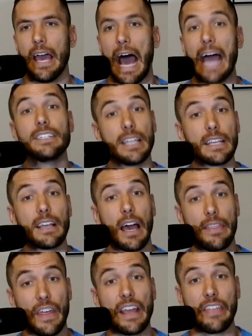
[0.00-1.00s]
I
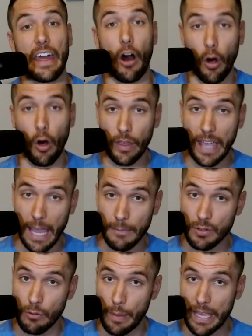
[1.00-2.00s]
think that all the
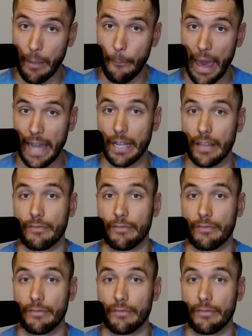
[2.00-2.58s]
games would be competitive.